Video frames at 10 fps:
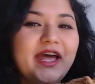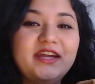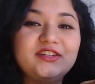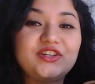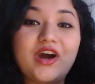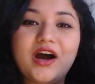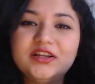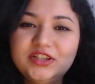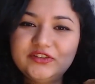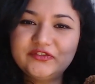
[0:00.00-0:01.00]
and
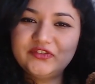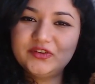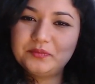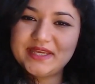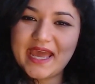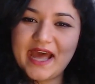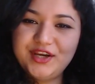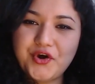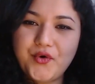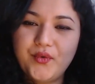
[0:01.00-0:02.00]
colorful
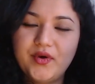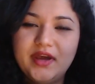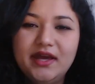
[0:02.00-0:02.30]
piano.